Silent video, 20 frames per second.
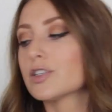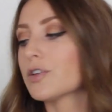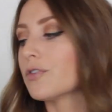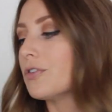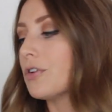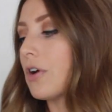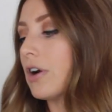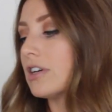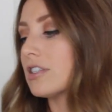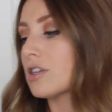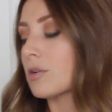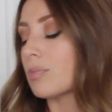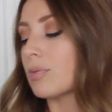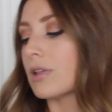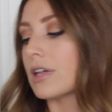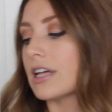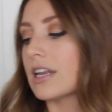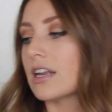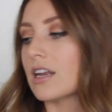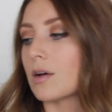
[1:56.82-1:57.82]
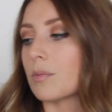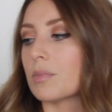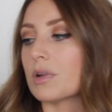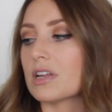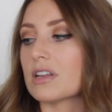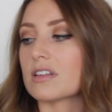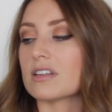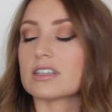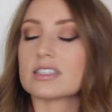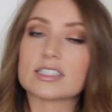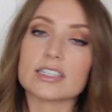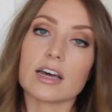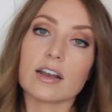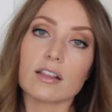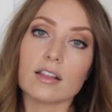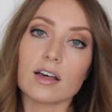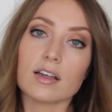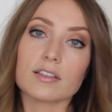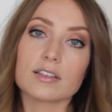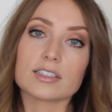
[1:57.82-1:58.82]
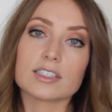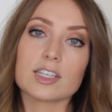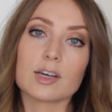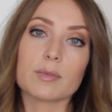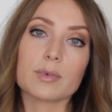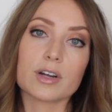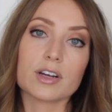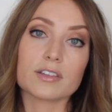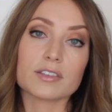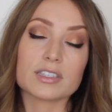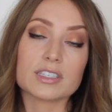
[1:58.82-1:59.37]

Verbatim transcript: So if you guys are planning on being in the sun a lot this summer,